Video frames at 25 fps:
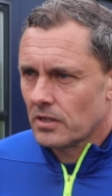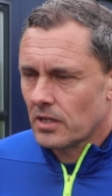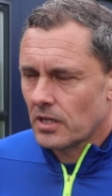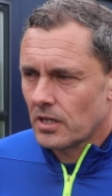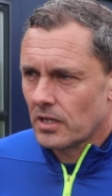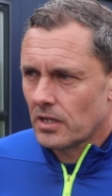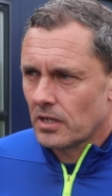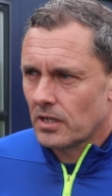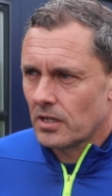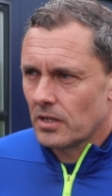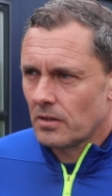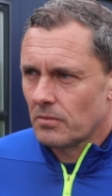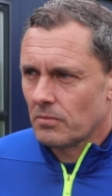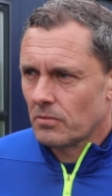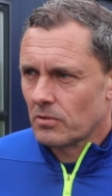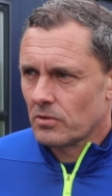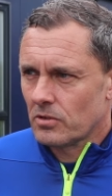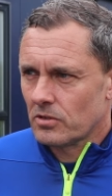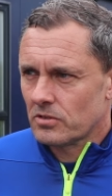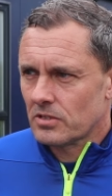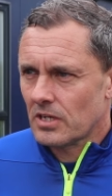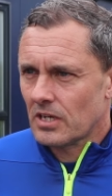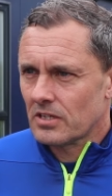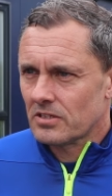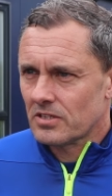
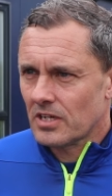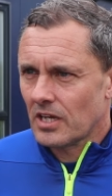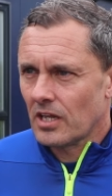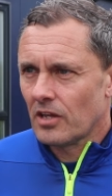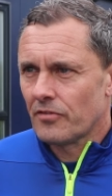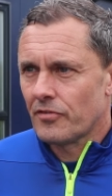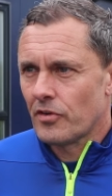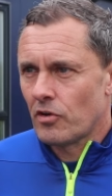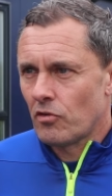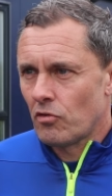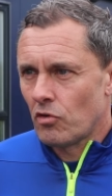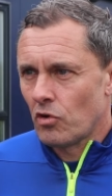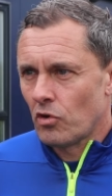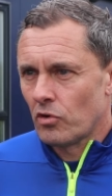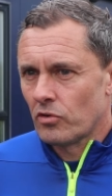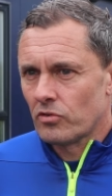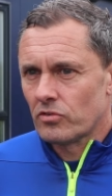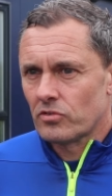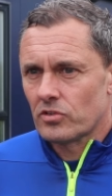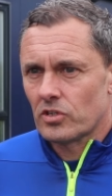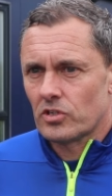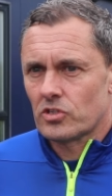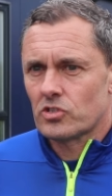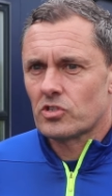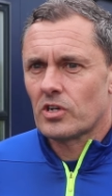because um, that's hell of a
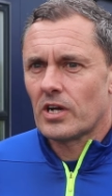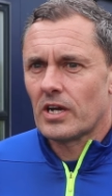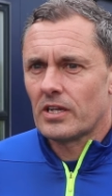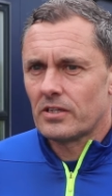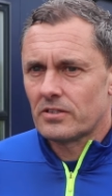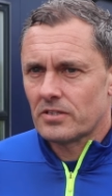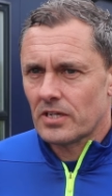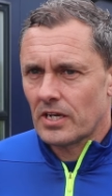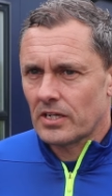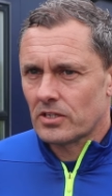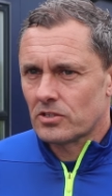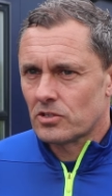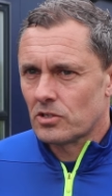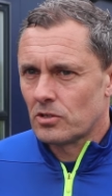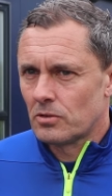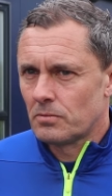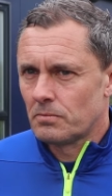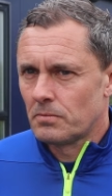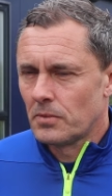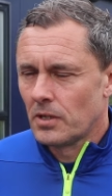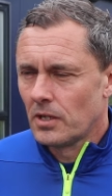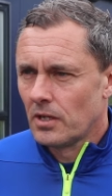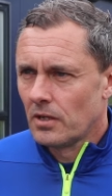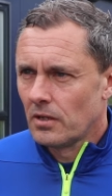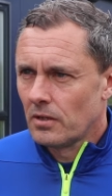run to try and take
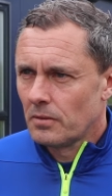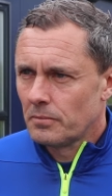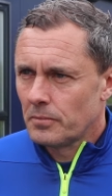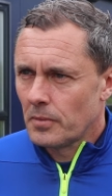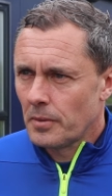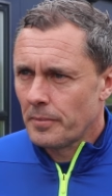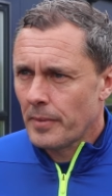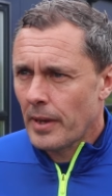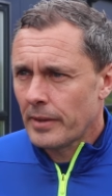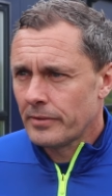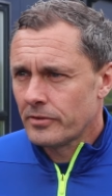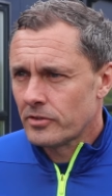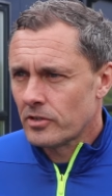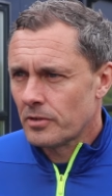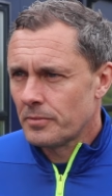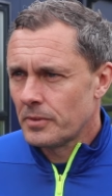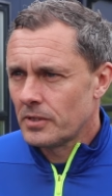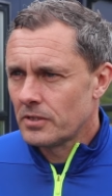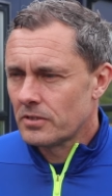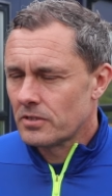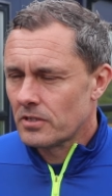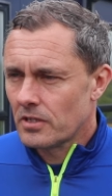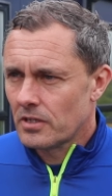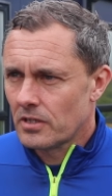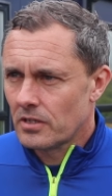some momentum
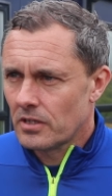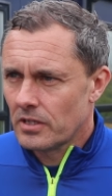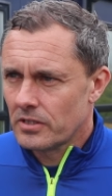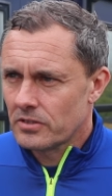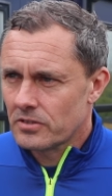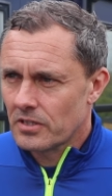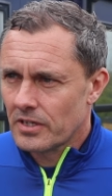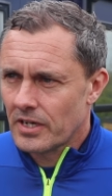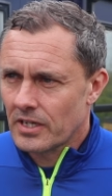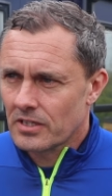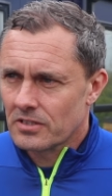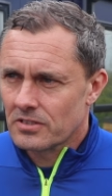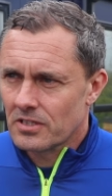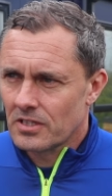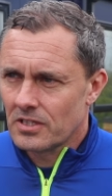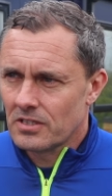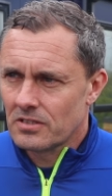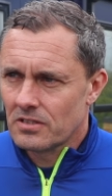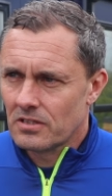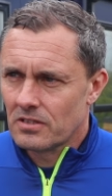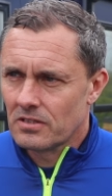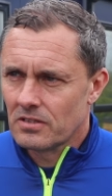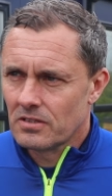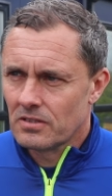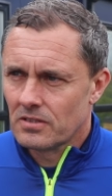into into next
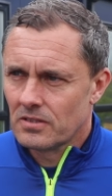season.